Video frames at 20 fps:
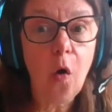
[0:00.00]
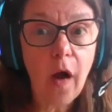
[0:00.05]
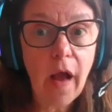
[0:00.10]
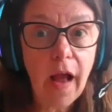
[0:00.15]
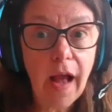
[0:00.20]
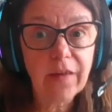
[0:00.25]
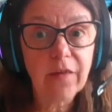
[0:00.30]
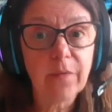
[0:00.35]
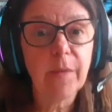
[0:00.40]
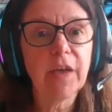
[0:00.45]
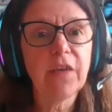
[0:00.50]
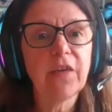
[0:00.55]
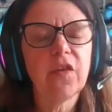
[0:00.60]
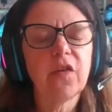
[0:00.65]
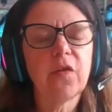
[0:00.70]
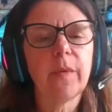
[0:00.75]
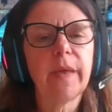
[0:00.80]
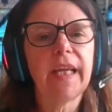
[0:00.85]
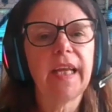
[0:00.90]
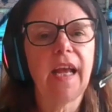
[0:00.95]
as much
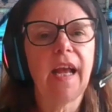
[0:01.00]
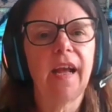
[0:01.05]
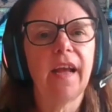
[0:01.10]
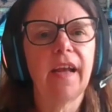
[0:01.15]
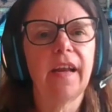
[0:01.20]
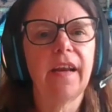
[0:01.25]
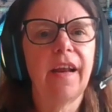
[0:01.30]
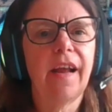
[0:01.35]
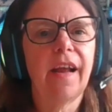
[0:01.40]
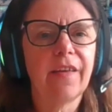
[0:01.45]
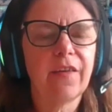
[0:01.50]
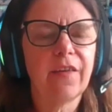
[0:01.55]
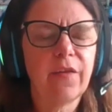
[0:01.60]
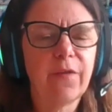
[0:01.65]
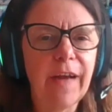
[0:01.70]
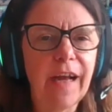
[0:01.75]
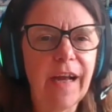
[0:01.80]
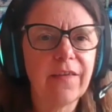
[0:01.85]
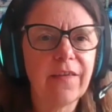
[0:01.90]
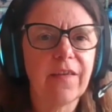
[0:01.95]
as we can, as
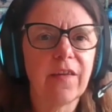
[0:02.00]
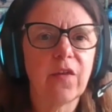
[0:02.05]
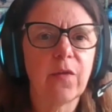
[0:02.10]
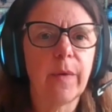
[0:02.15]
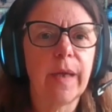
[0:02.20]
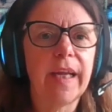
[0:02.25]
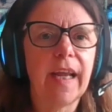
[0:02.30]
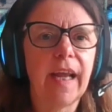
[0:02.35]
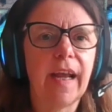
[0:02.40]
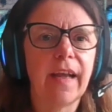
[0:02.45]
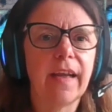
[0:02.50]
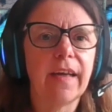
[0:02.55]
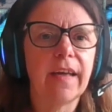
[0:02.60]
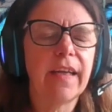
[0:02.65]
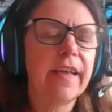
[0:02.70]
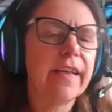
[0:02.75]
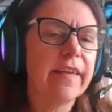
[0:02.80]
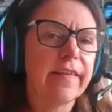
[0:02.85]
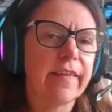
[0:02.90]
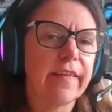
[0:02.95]
fast as we can,
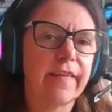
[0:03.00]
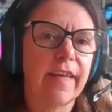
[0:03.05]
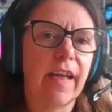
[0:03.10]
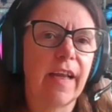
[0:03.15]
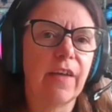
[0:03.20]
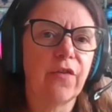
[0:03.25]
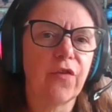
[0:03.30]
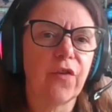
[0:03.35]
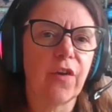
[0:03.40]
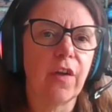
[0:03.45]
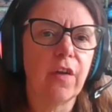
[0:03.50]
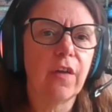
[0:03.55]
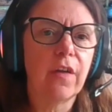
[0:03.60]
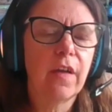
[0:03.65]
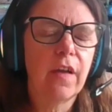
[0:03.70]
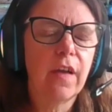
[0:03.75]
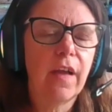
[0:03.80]
is essential.